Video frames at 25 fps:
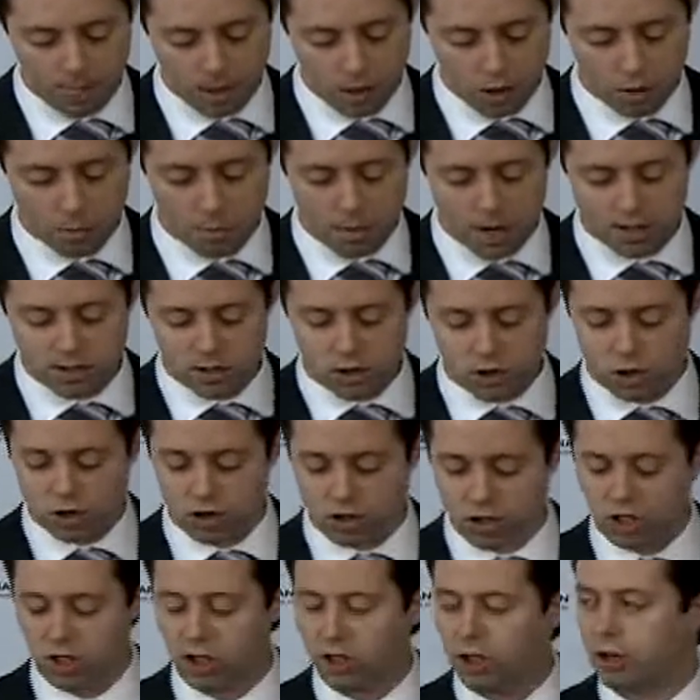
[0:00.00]
Our message
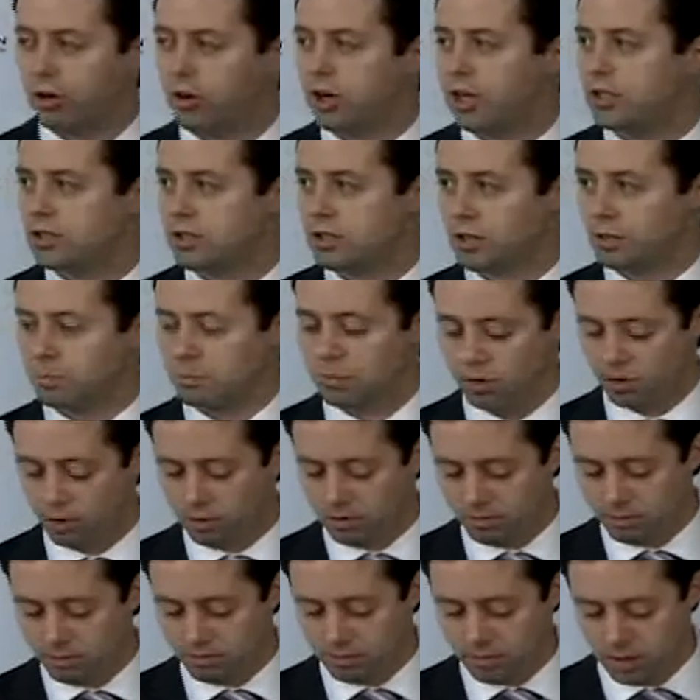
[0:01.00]
is clear and simple.
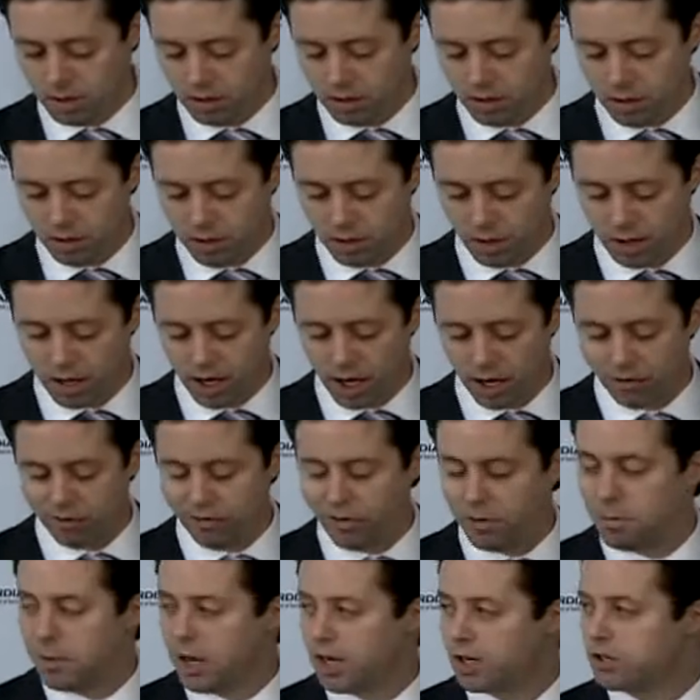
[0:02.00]

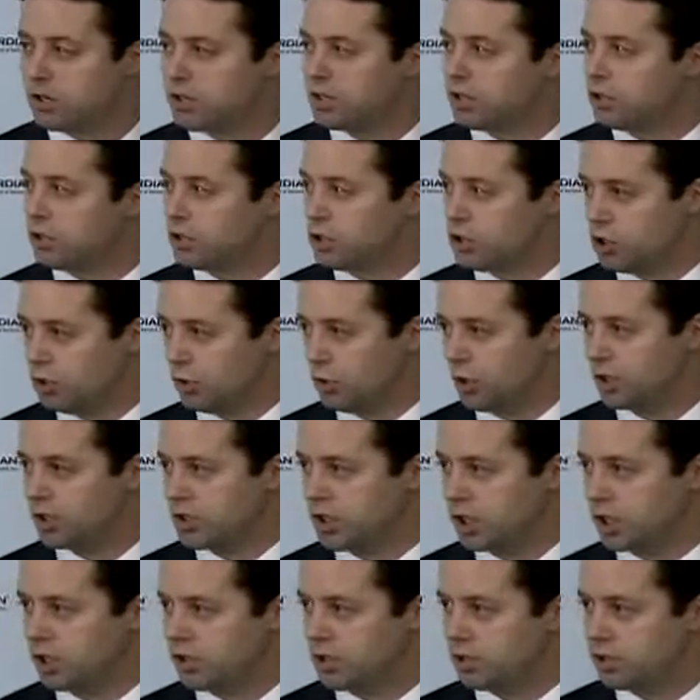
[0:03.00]
Counterfeit medicines do
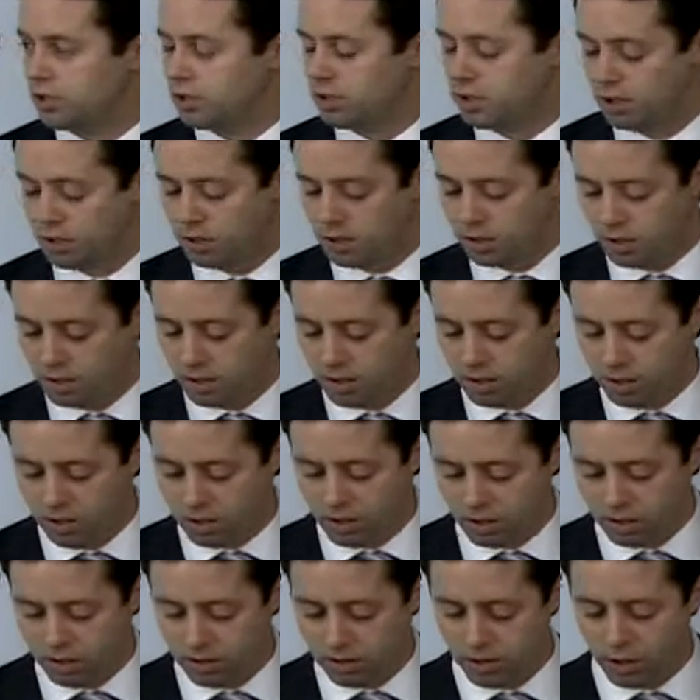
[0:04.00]
exist.
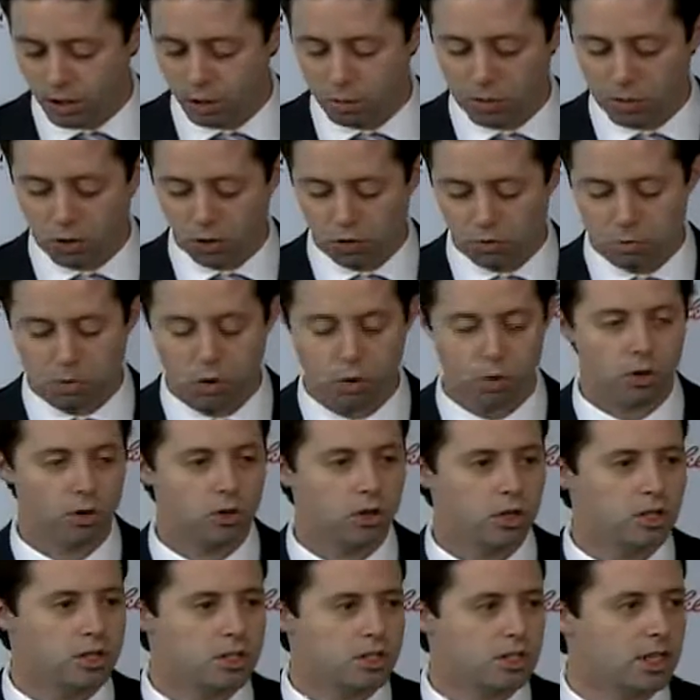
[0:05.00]
They are both
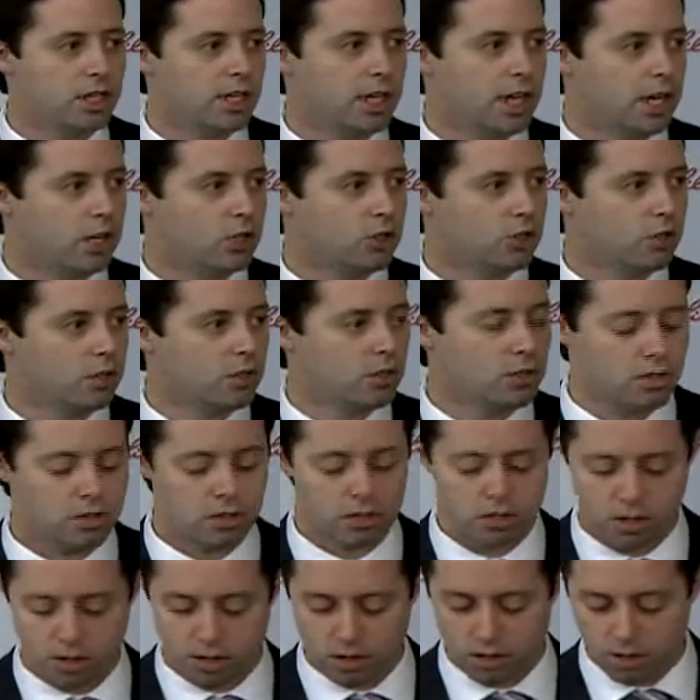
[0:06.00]
borderless and
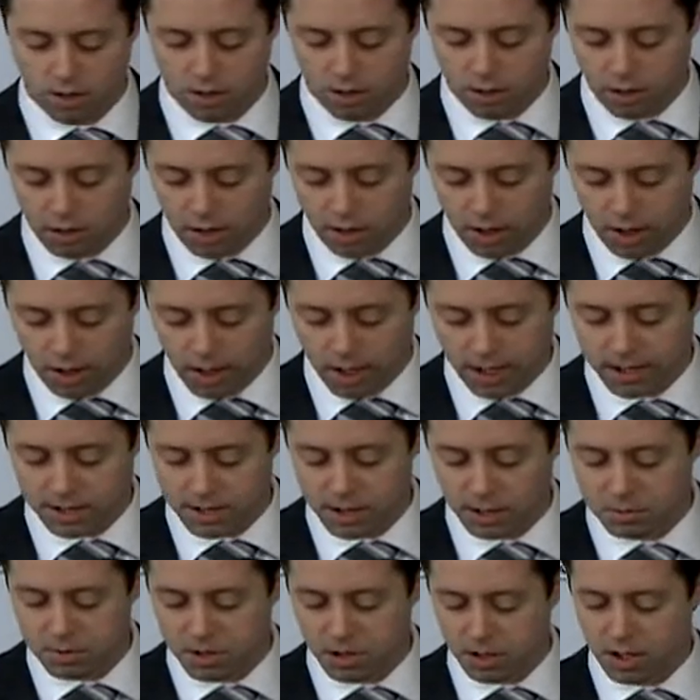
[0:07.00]
dangerous, and
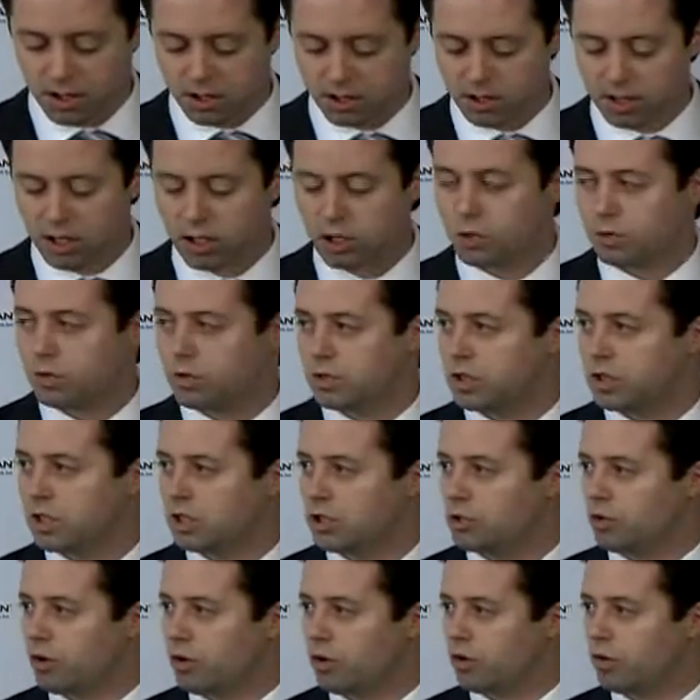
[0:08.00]
it's up to the
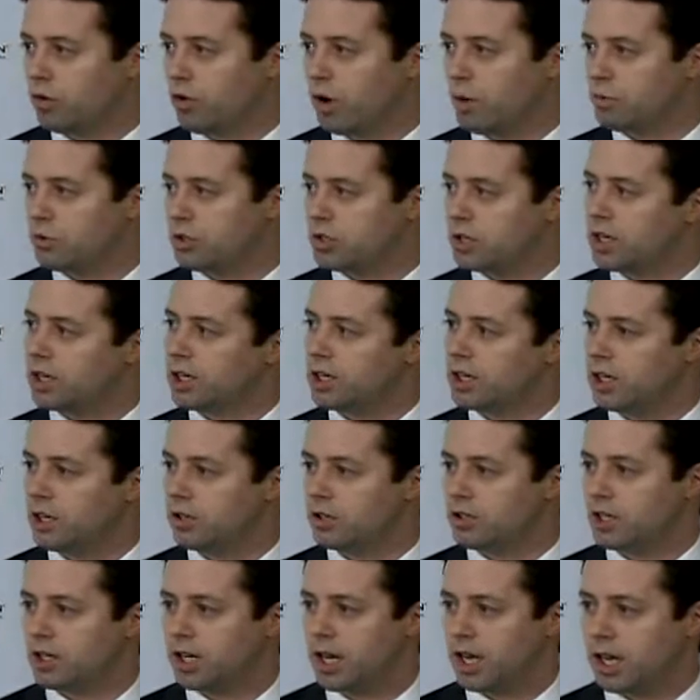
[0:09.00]
constituencies represented
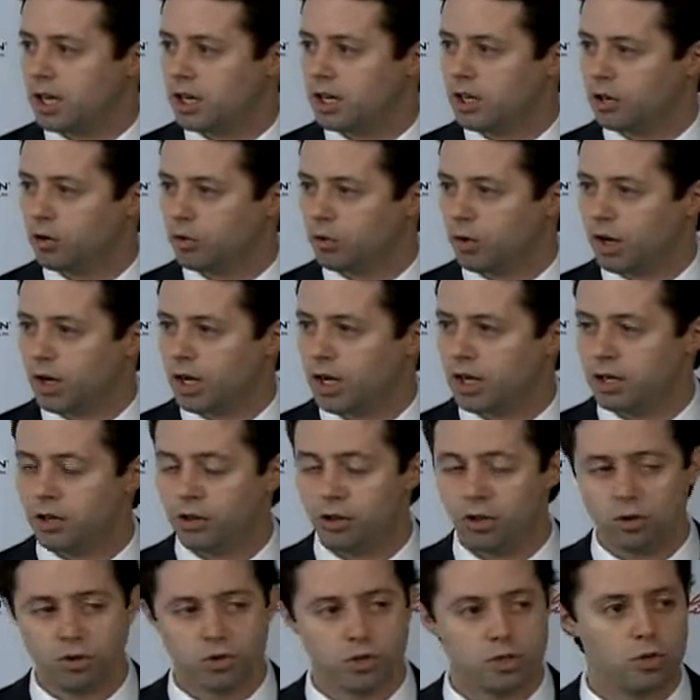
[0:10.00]
here today
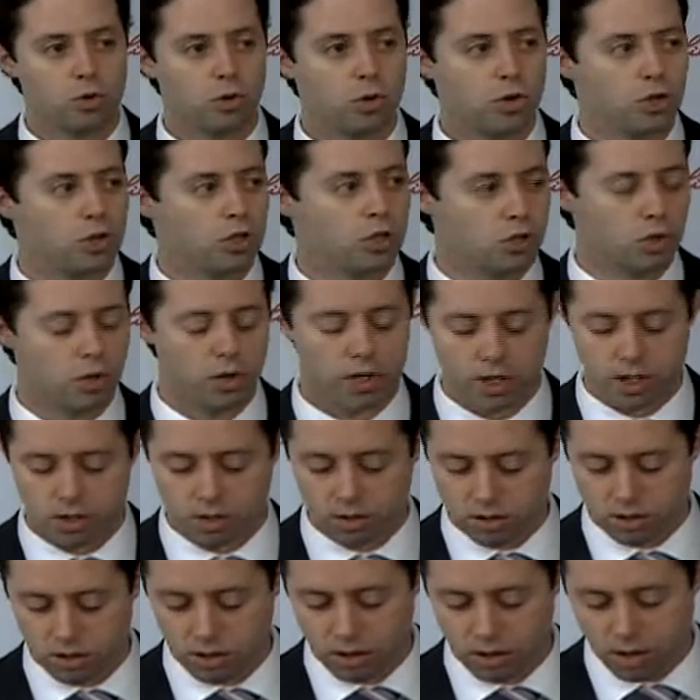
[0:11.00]
and those who couldn't join
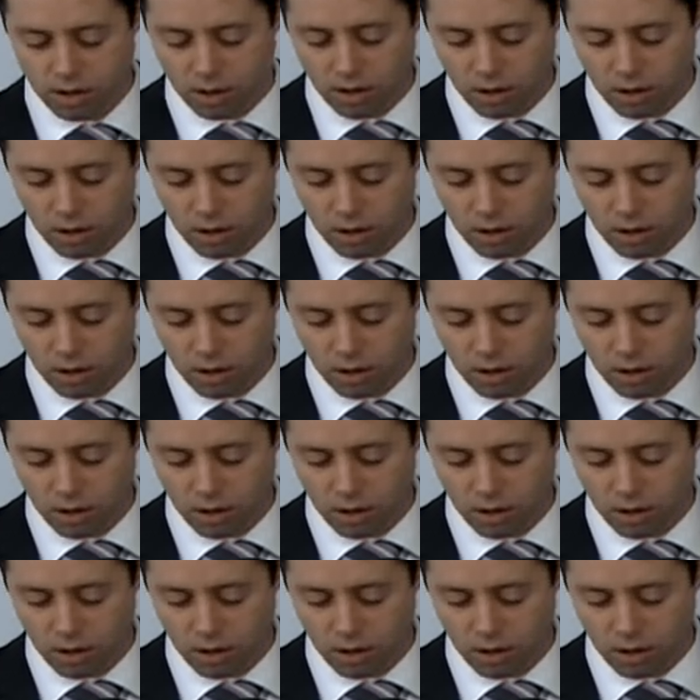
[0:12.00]
us